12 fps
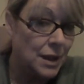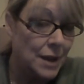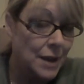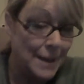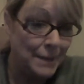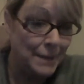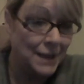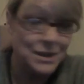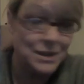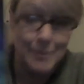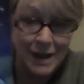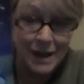That means
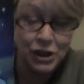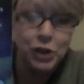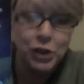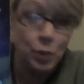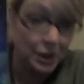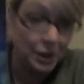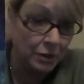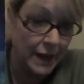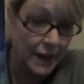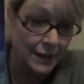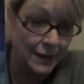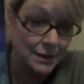the magic you want to
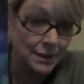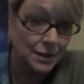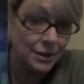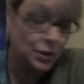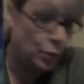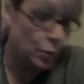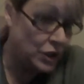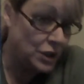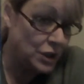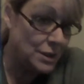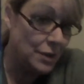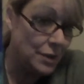create, the
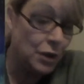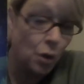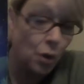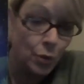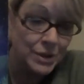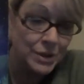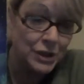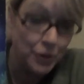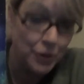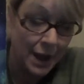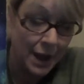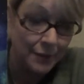wishes, the goals that you
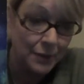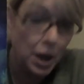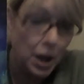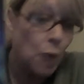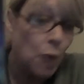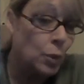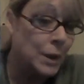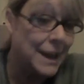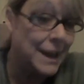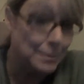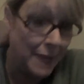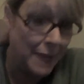have will
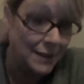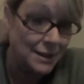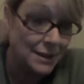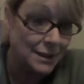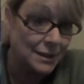get met.